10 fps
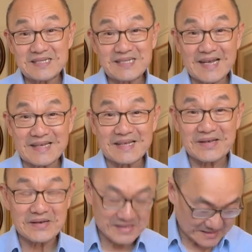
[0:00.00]
tech
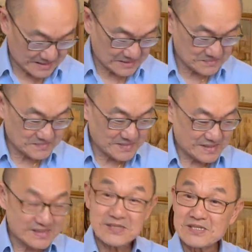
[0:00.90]
here,
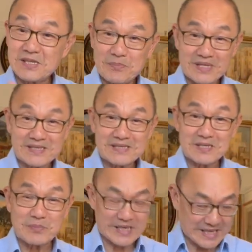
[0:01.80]
slipping this
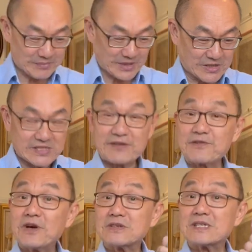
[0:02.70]
little bit in because I
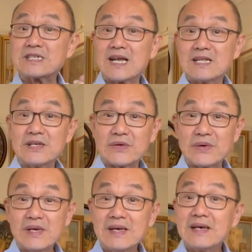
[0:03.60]
forgot to tell you